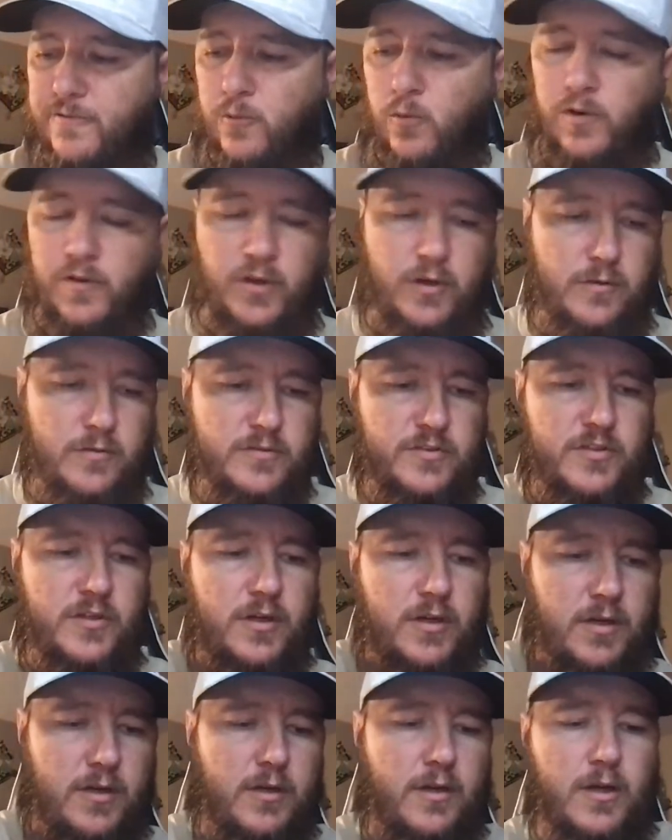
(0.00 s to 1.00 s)
those.
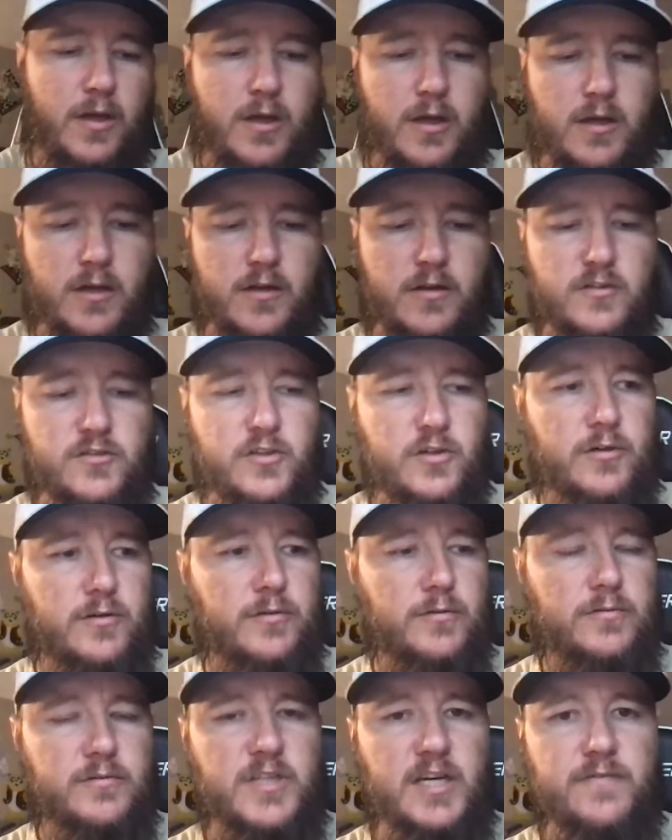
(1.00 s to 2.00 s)
So
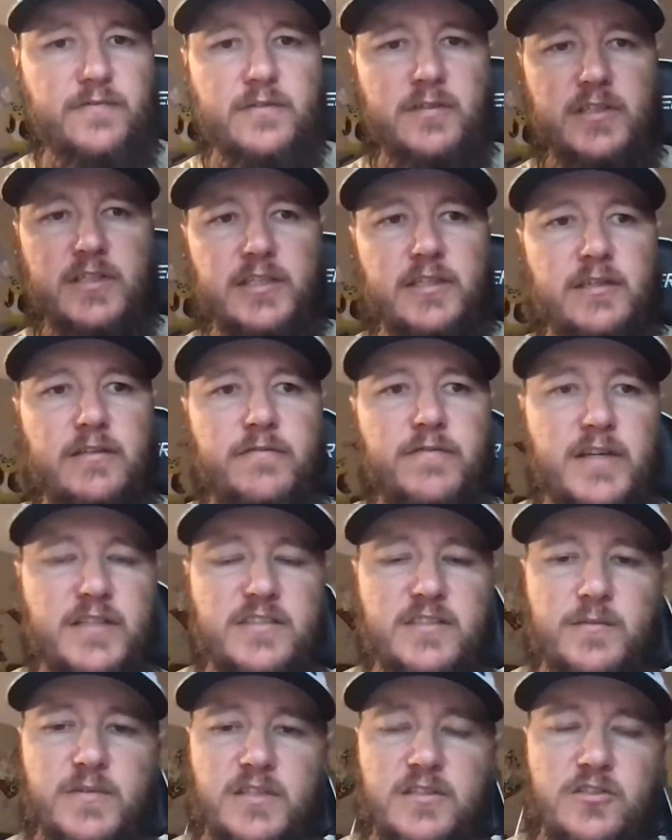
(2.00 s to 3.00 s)
definitely, if
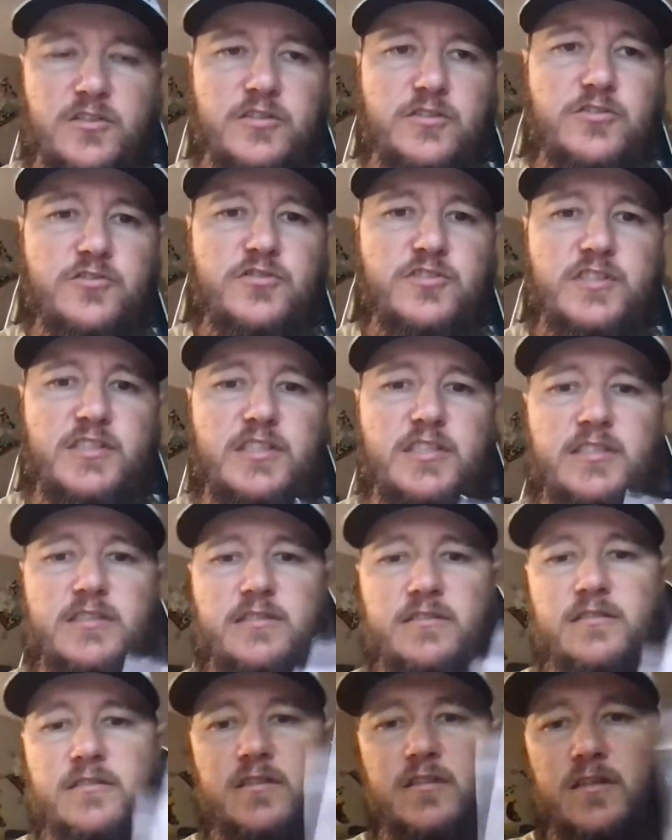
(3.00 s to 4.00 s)
that's something you're interested
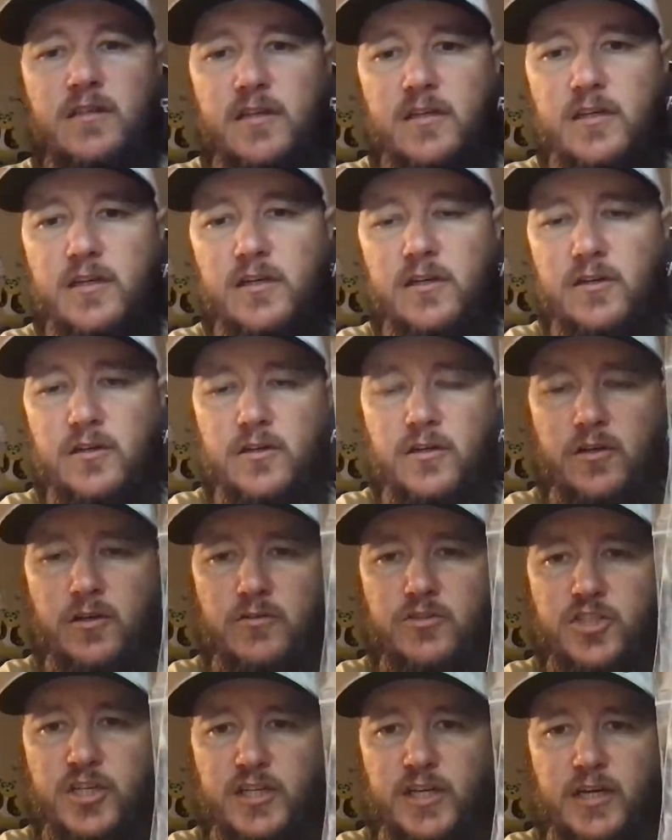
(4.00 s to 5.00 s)
in,
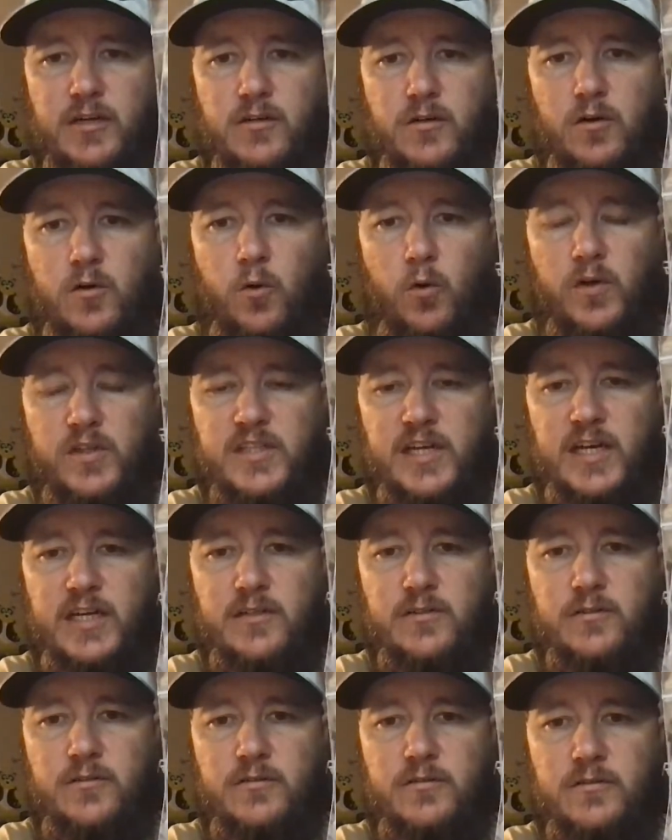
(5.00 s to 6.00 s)
go check out Core
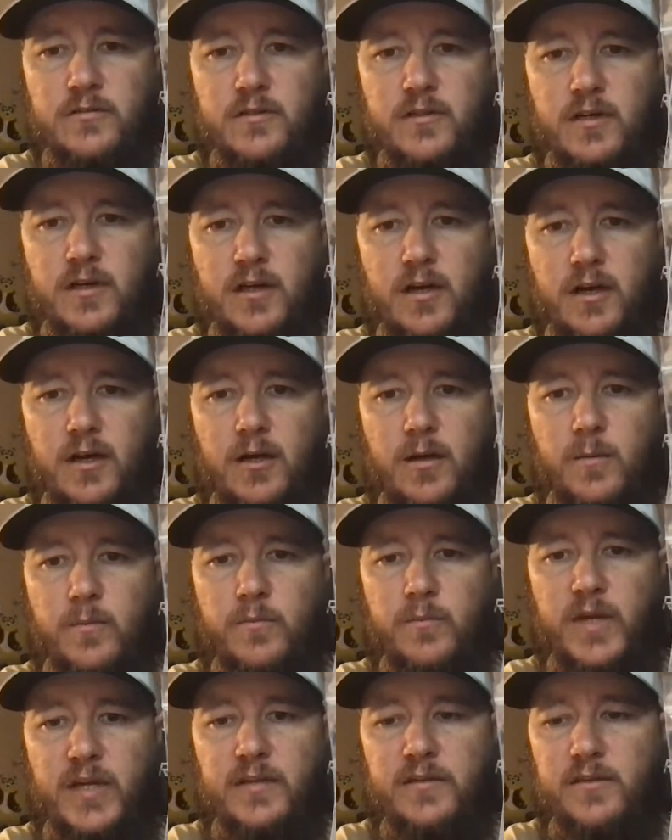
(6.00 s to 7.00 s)
Tackle,
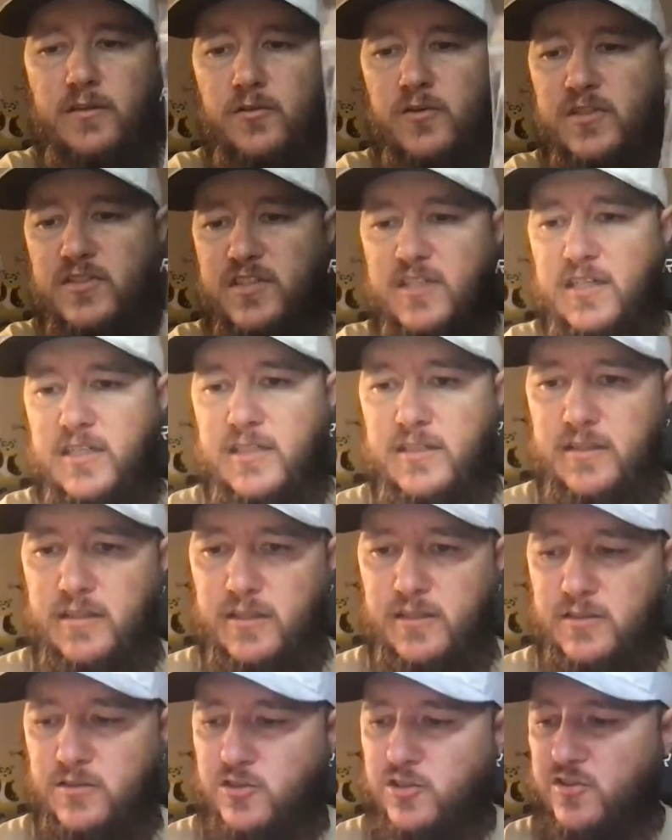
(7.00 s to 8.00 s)
made in the USA.
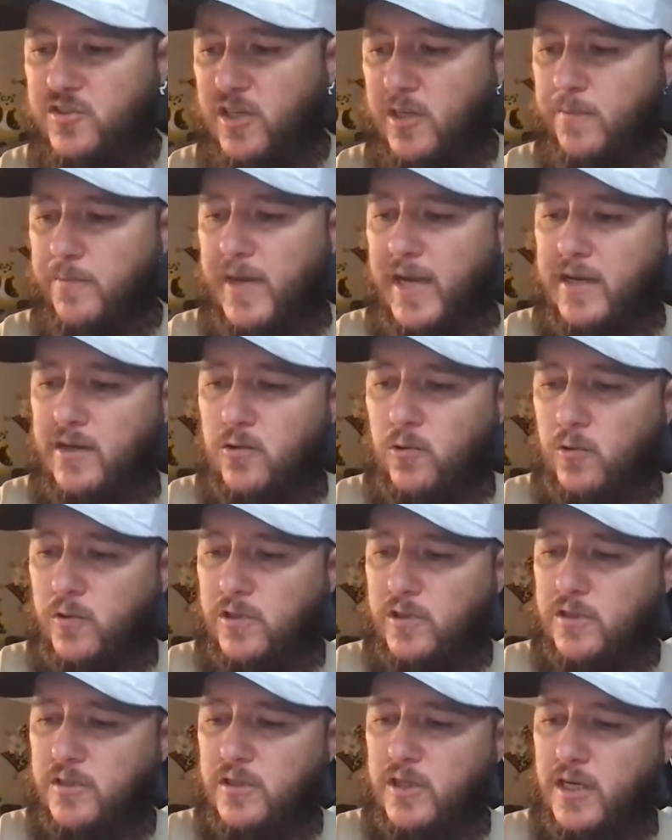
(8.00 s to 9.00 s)
They're just on back
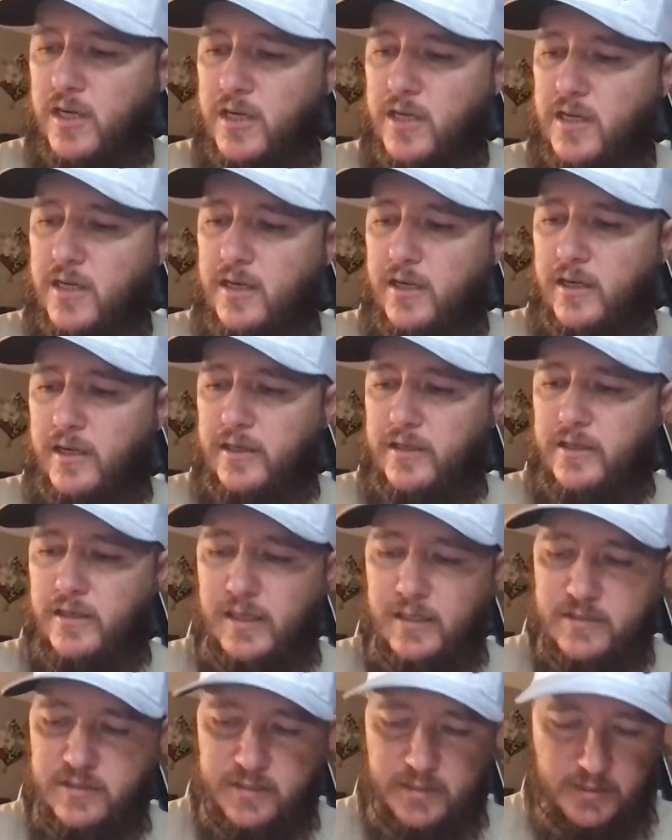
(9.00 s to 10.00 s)
order
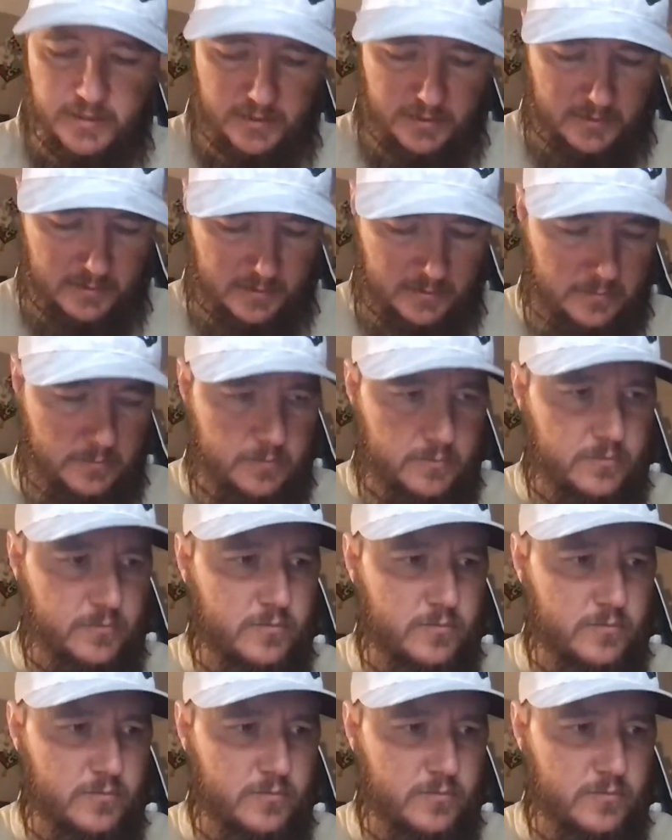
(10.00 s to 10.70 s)
because they